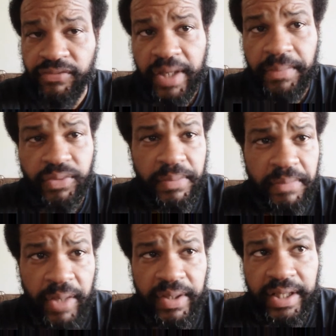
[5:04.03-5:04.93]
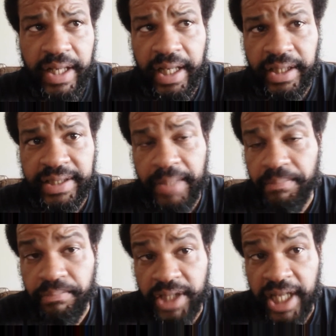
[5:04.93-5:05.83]
fight between Mayweather and
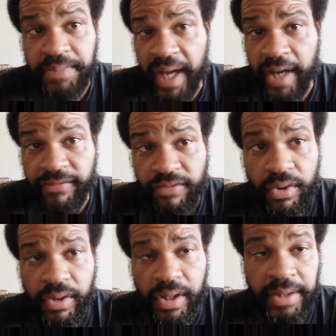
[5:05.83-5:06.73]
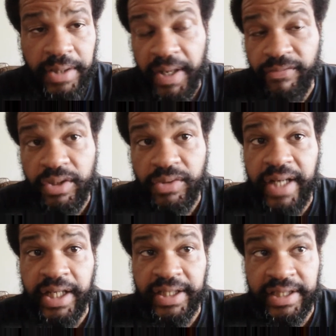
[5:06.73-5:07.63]
say Aspadafora. And Aspadafora
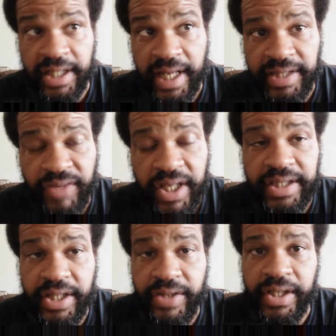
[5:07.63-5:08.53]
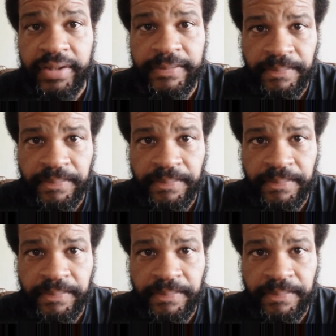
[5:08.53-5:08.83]
right now is in the Las Vegas area.